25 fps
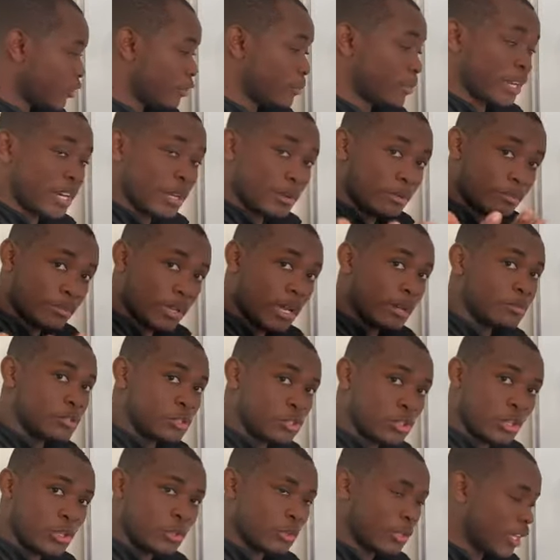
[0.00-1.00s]
but I'm
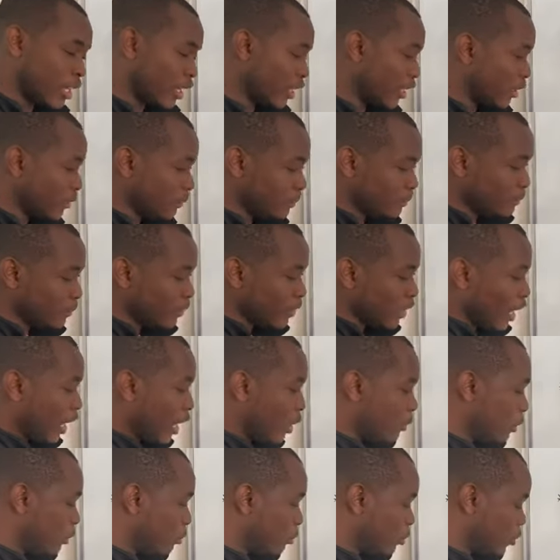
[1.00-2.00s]
sure you're getting
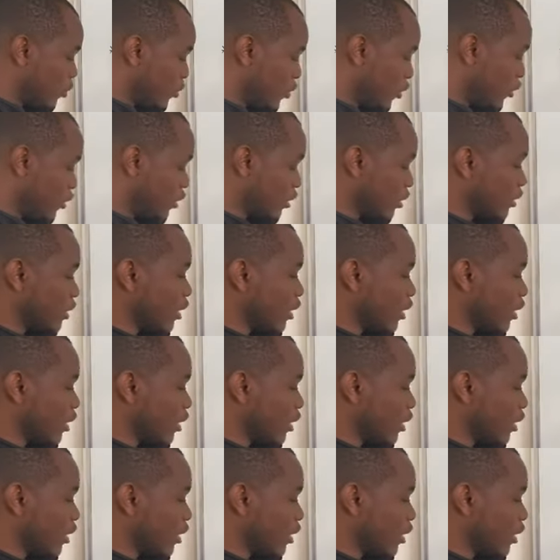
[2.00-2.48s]
our procedures.